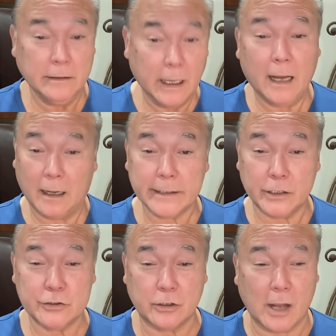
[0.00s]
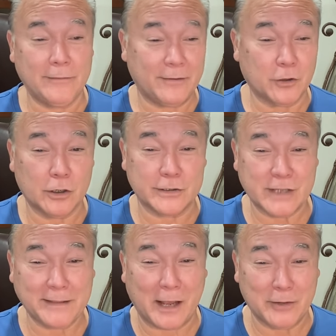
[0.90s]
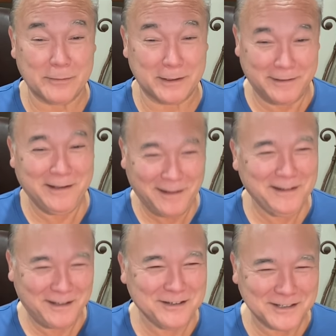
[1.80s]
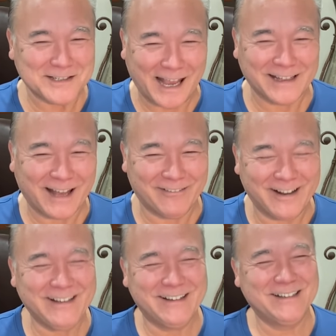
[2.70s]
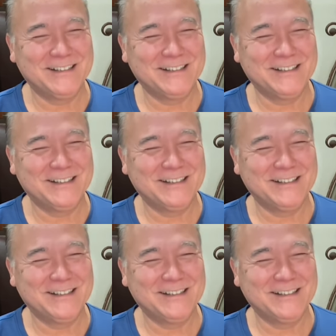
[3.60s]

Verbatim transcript: Yeah, I guess I never heard it said that way, but you could say it that way.